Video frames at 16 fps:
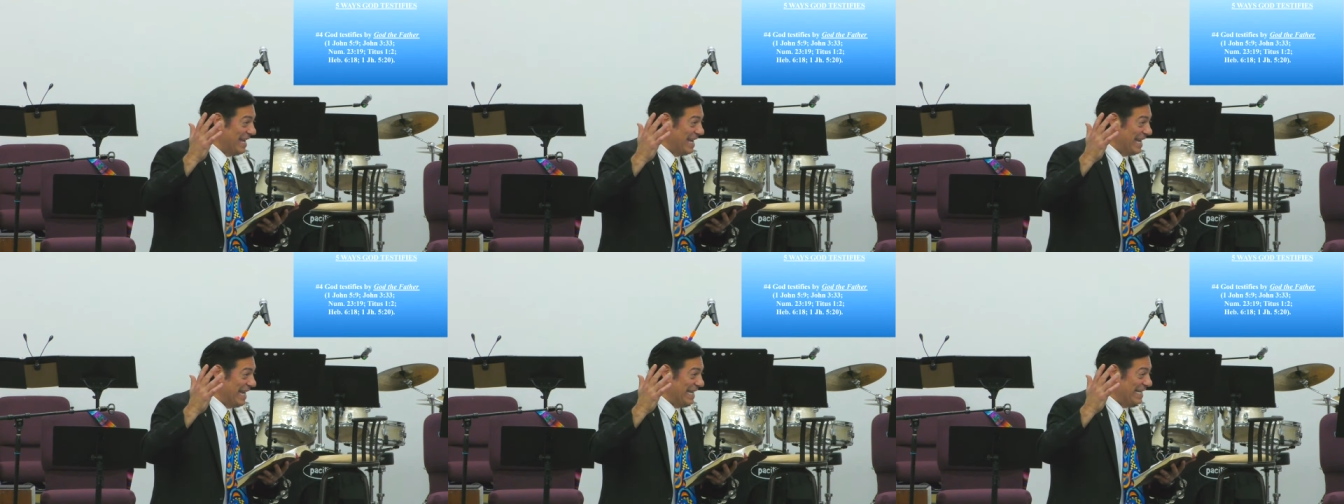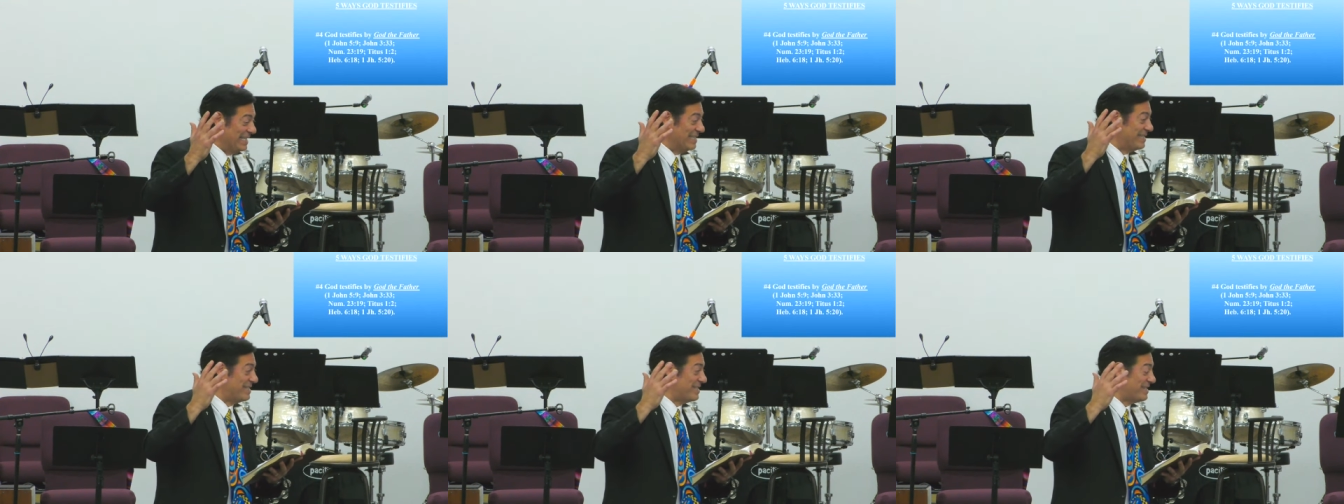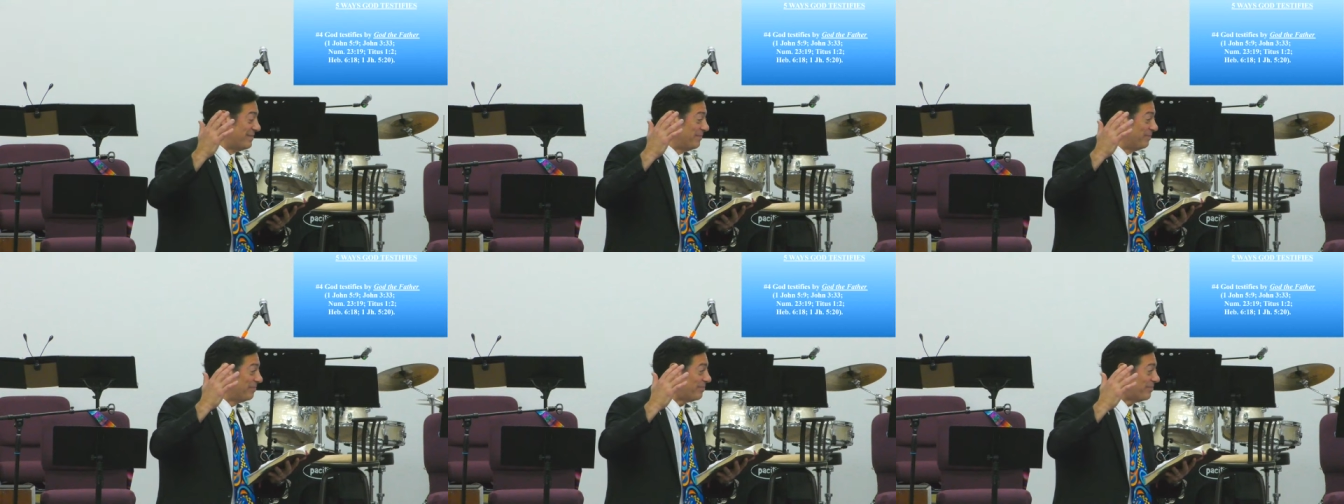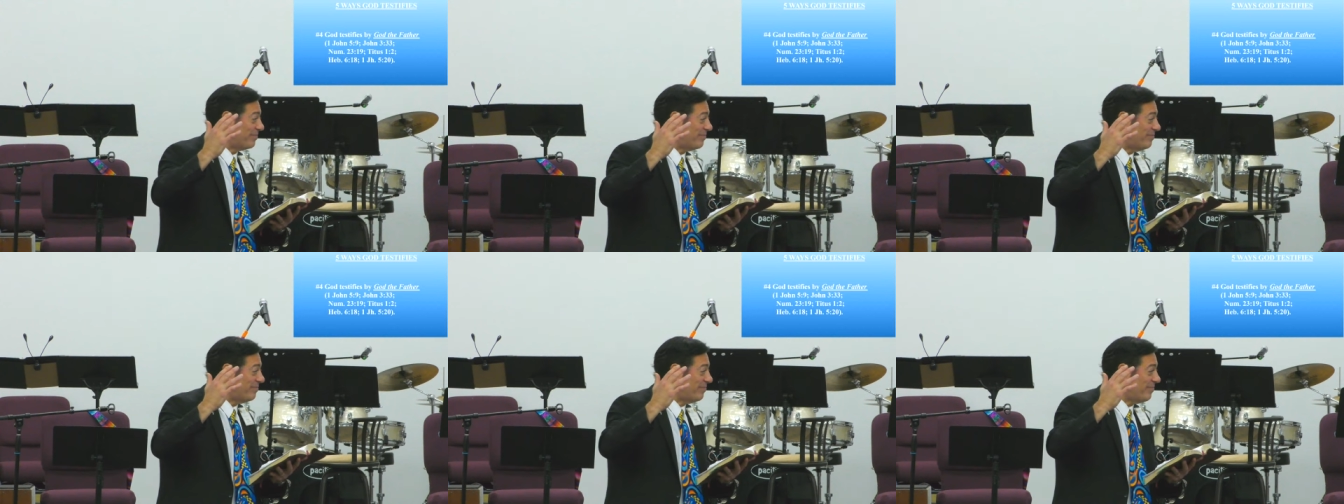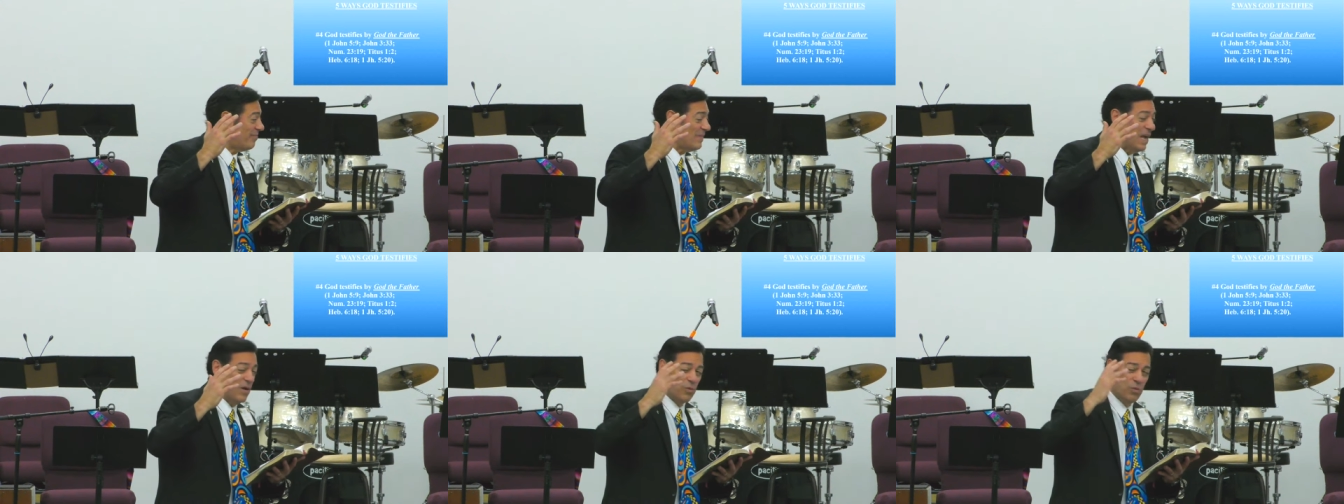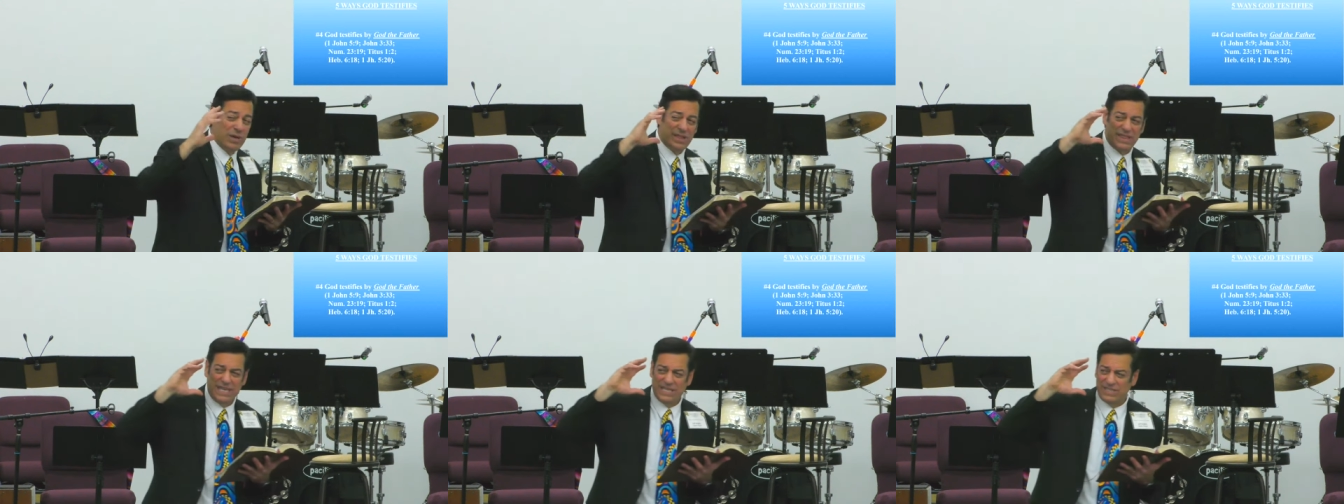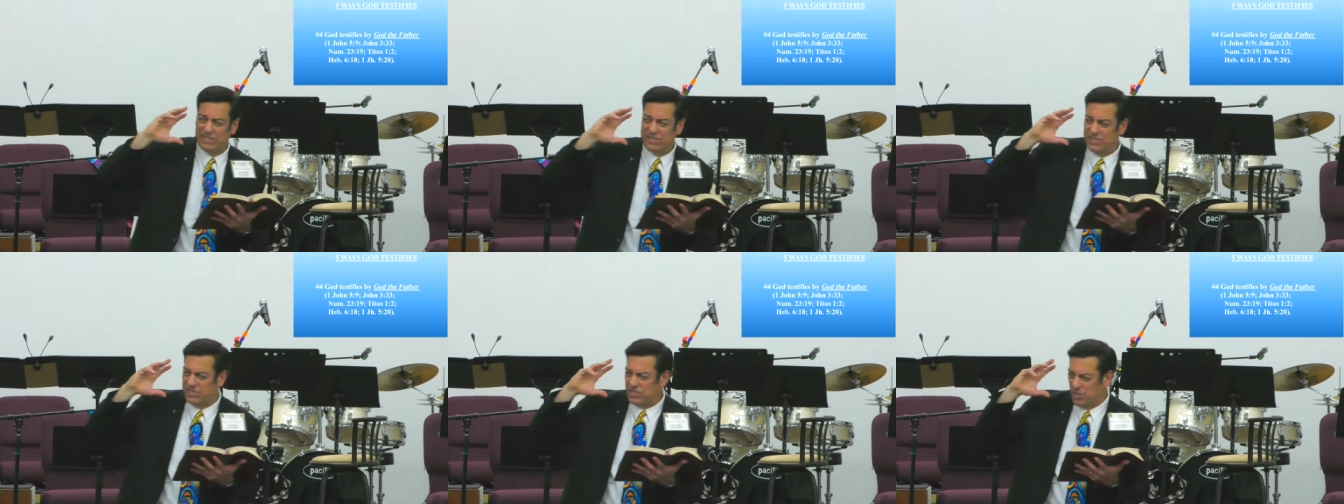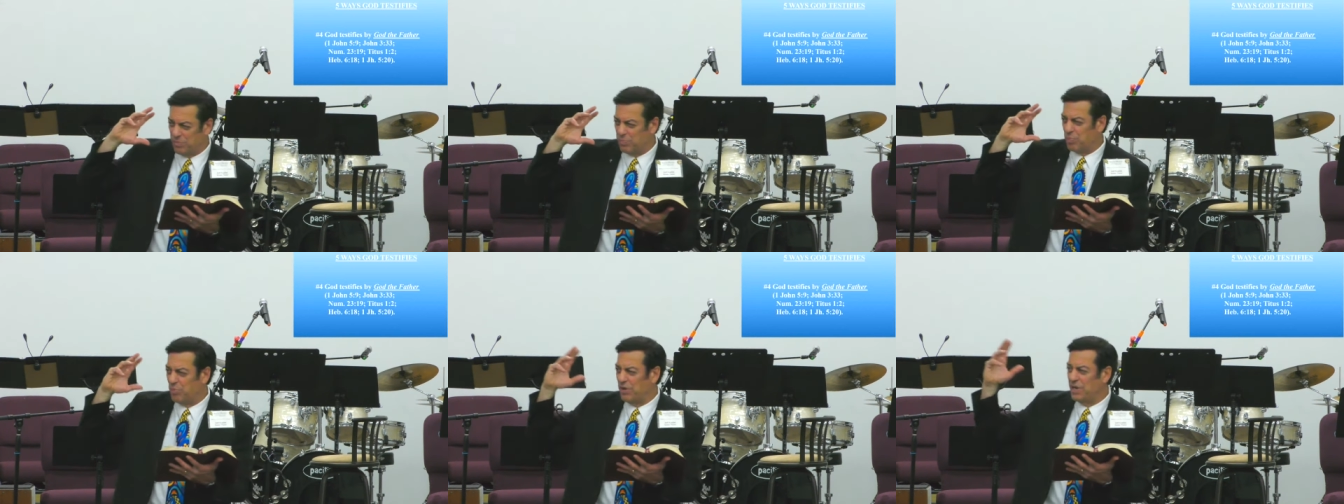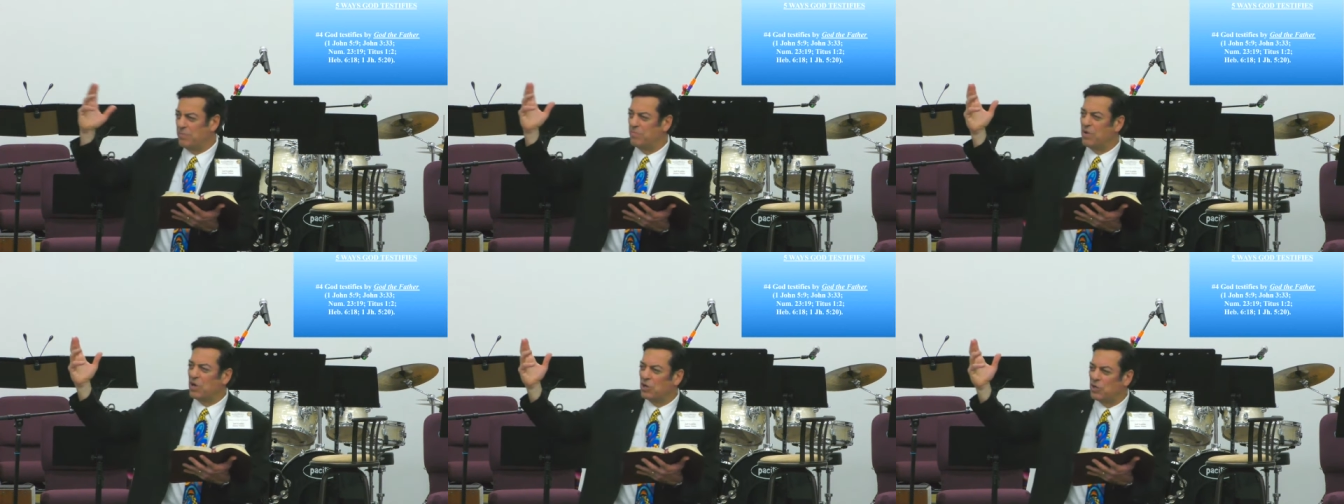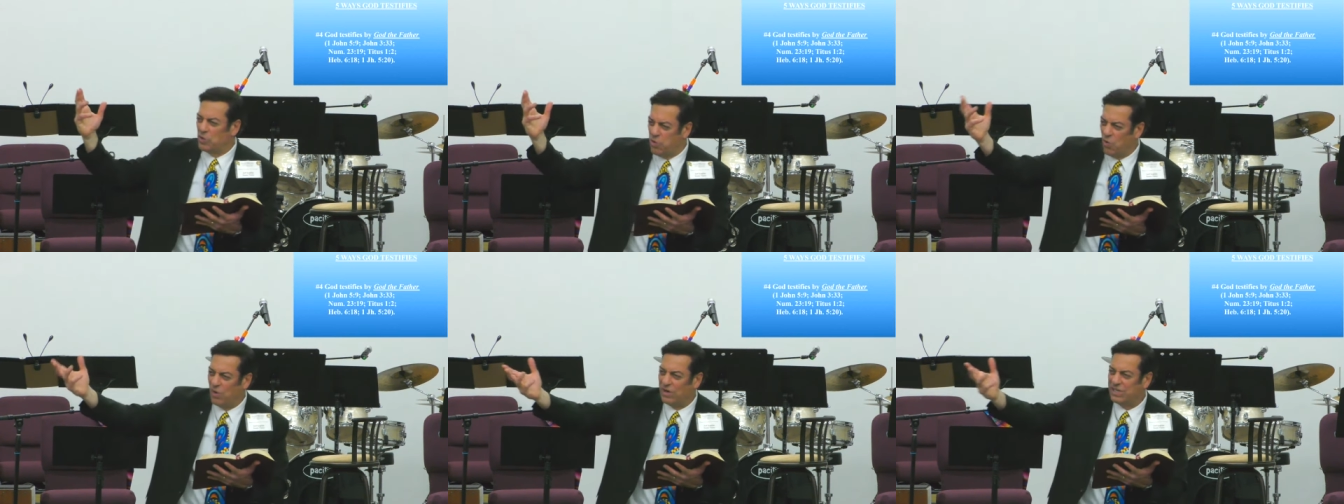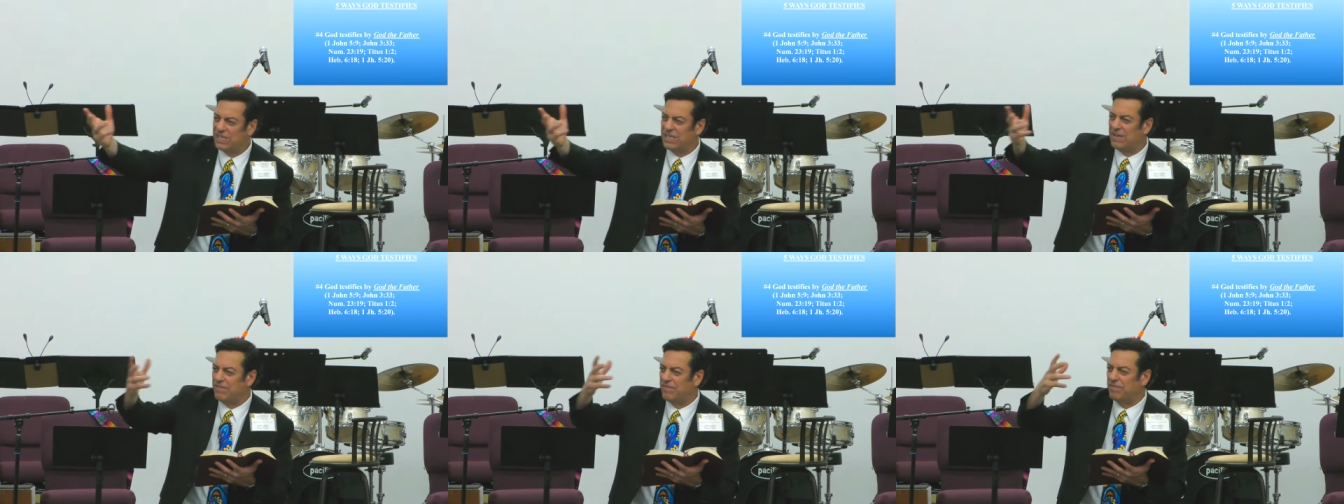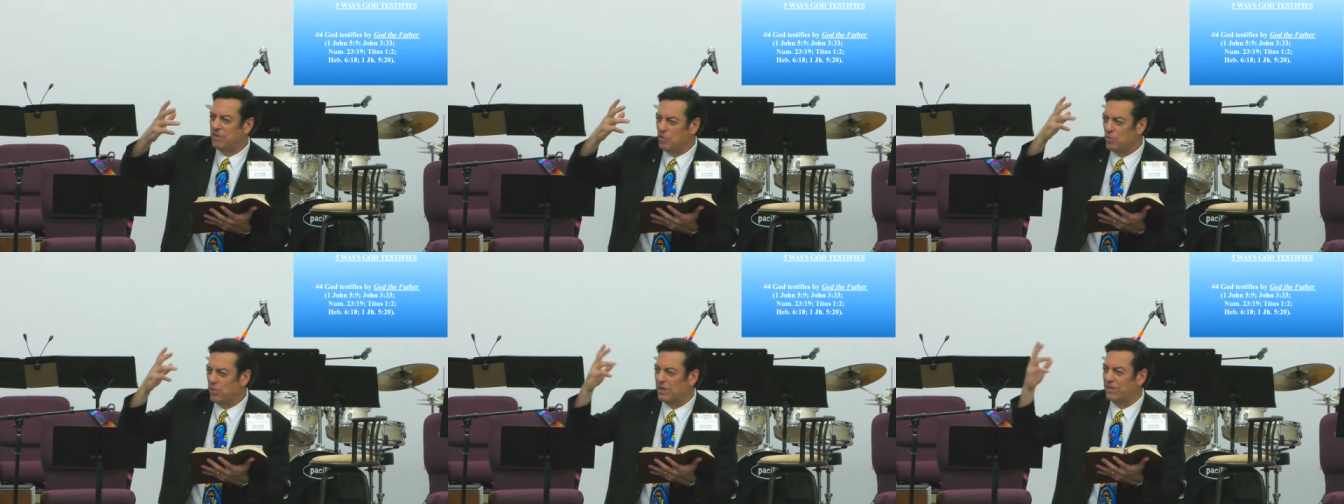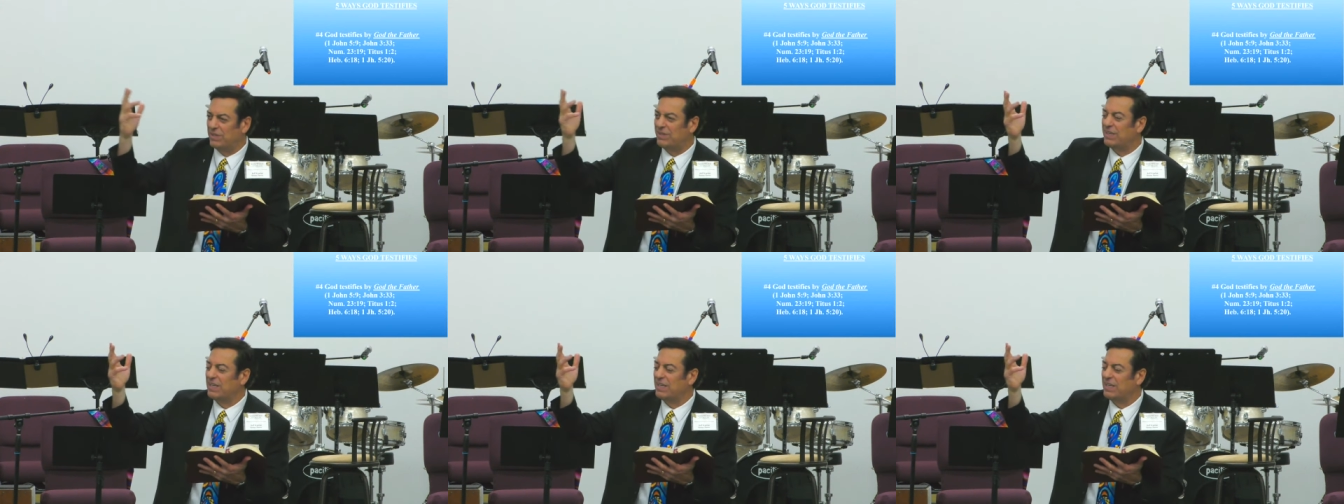He's with his supreme court, if you will,